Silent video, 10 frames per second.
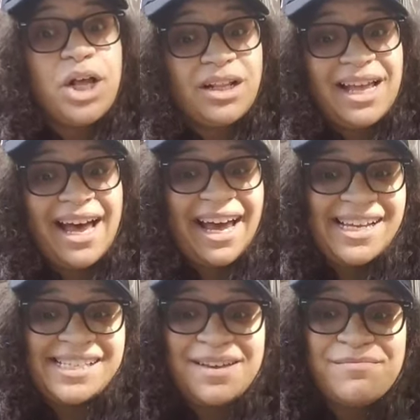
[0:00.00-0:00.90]

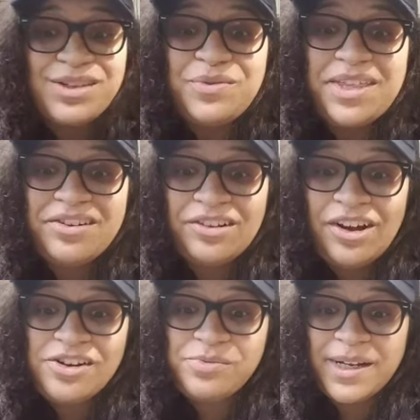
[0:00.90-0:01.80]
eyes in between their
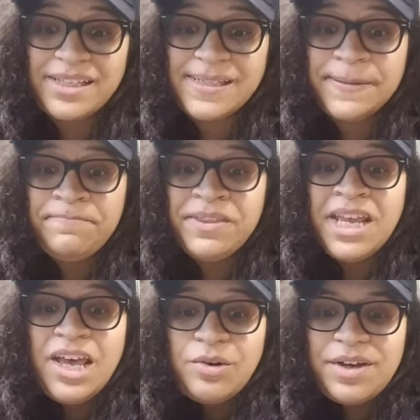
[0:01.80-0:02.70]
large ones.
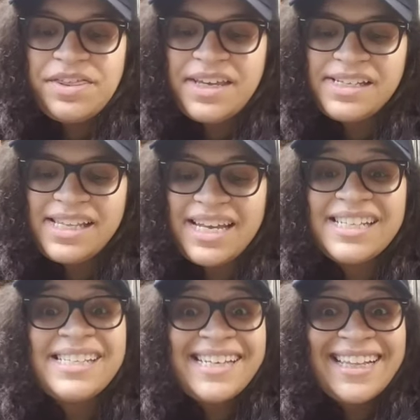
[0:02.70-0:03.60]
With these, they
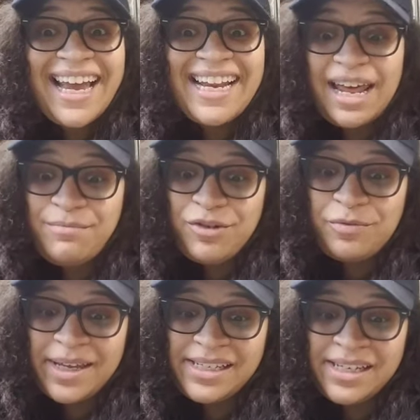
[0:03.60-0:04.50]
can see light and
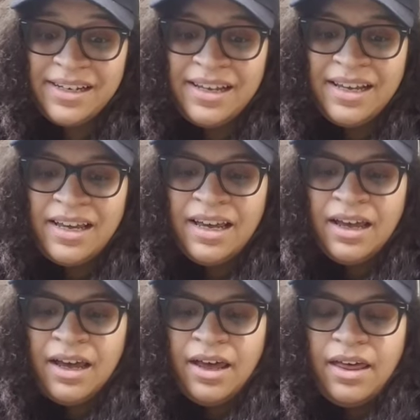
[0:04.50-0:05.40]
movement.
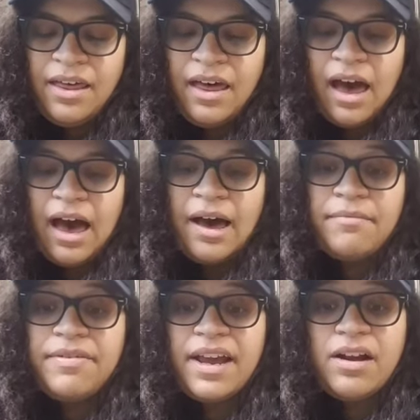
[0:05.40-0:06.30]

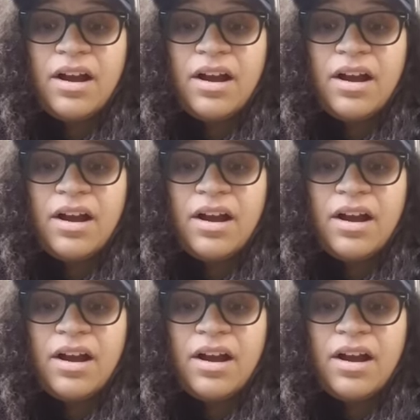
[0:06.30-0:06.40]
There